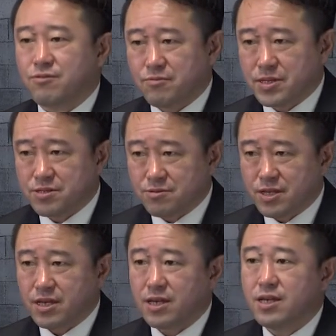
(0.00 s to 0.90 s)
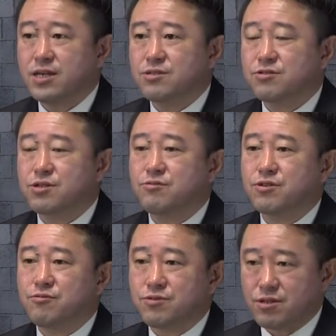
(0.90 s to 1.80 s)
We predict continued
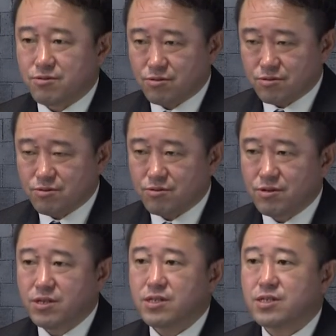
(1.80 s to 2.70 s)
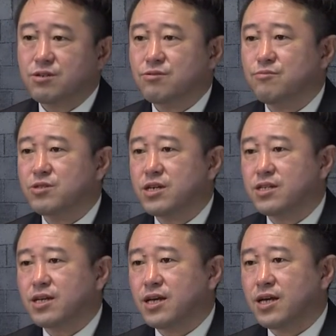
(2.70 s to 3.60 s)
steady growth for our monthly
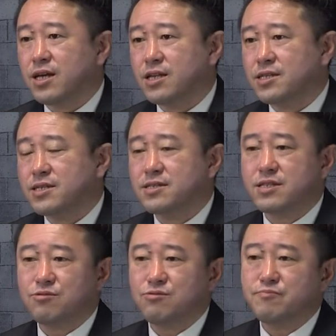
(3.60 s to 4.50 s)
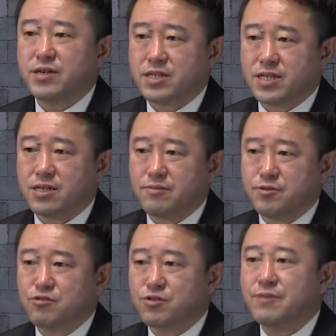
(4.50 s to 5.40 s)
subscription website service,
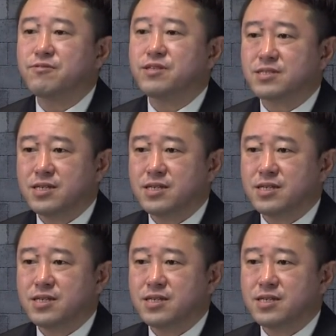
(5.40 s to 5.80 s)
VisionCraft.